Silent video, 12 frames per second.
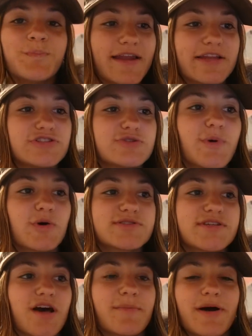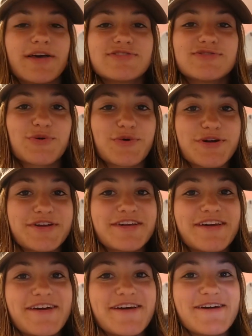and I just posted on my story
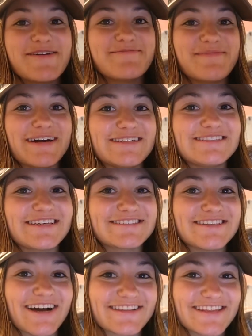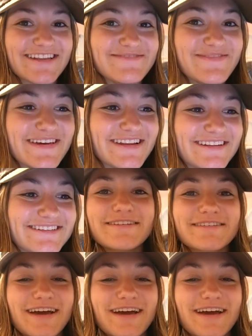my TikTok that I made.